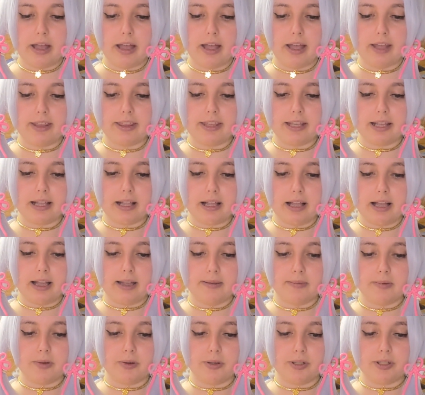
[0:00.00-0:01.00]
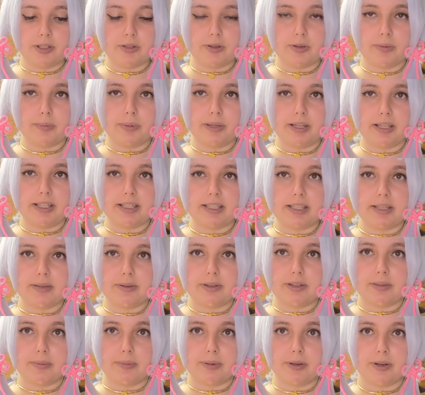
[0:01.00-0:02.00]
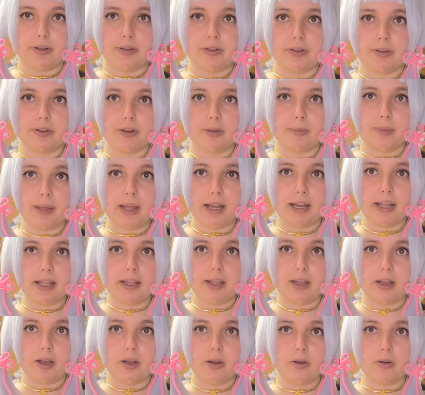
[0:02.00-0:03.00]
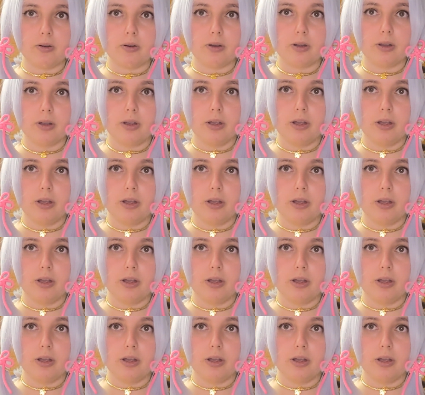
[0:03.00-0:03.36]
I think I'm going to replace it with a personal petticoat,